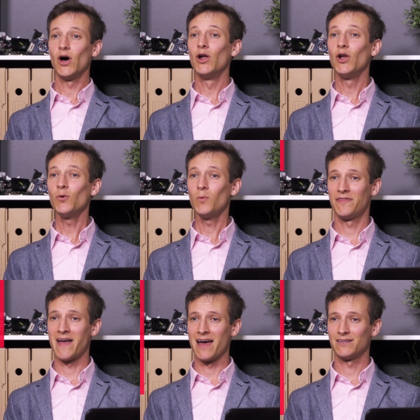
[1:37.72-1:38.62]
Along
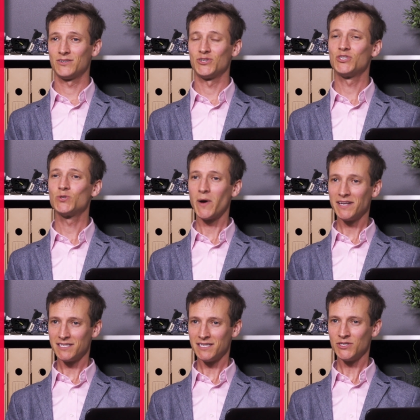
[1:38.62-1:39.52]
with that, just
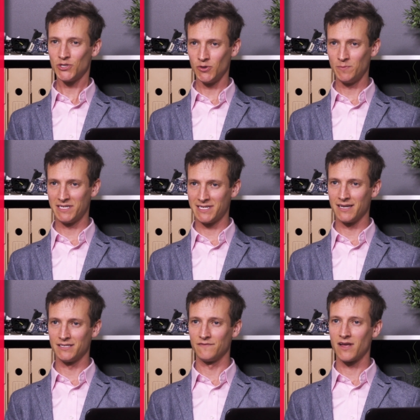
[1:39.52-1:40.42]

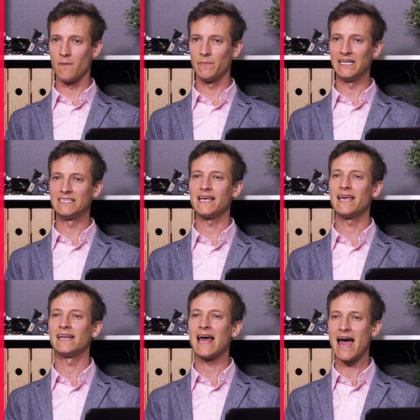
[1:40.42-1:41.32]
22% of companies
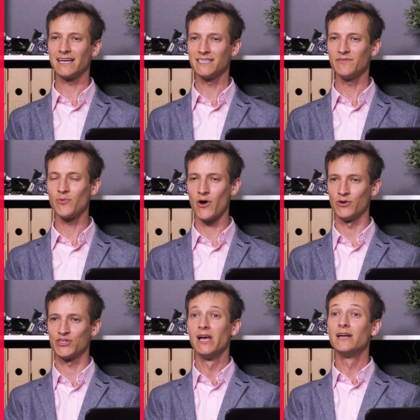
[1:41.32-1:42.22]
take an active
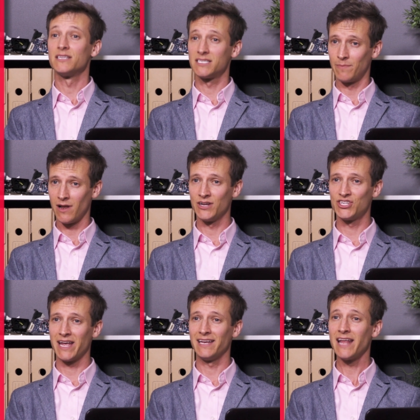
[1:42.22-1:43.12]
approach to supply
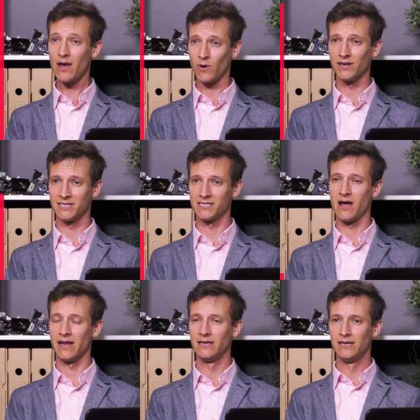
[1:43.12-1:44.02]
chain network
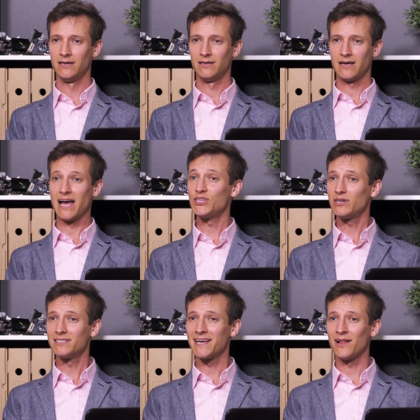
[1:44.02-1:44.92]
design. As you
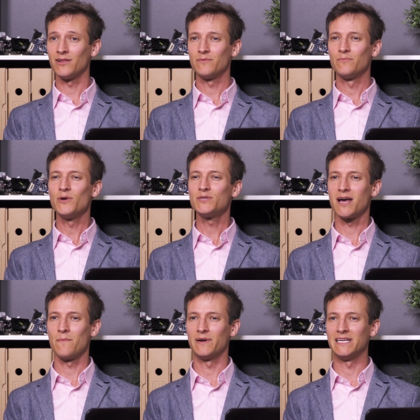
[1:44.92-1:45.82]
can tell, most
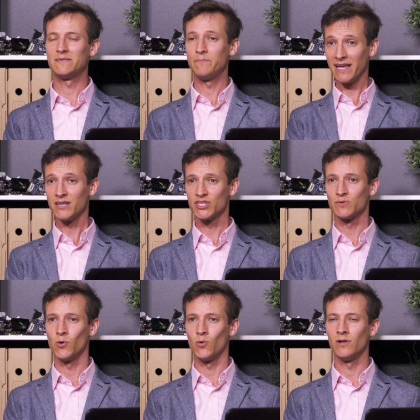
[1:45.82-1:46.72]
companies, big and
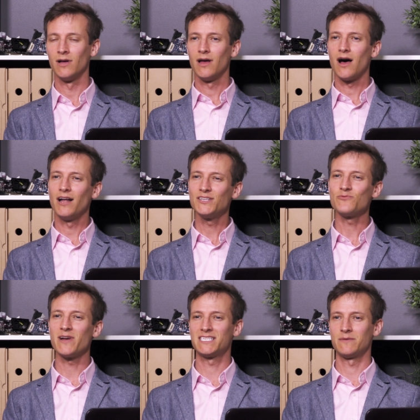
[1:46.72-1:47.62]
small,
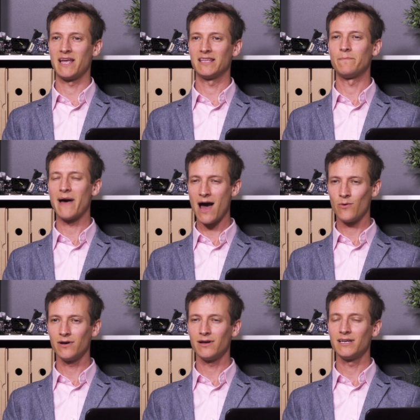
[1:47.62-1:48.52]
underestimate the
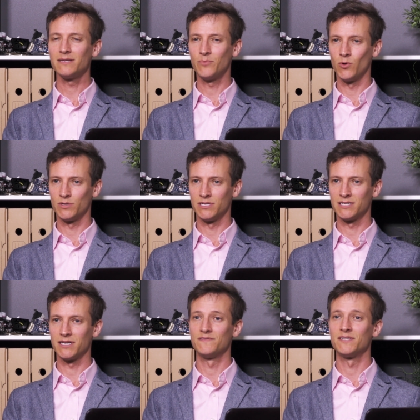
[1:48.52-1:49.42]
power and
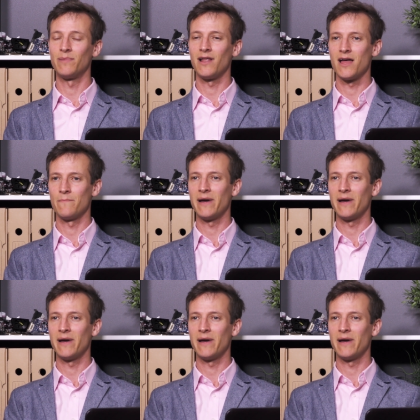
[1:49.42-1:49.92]
importance of supplier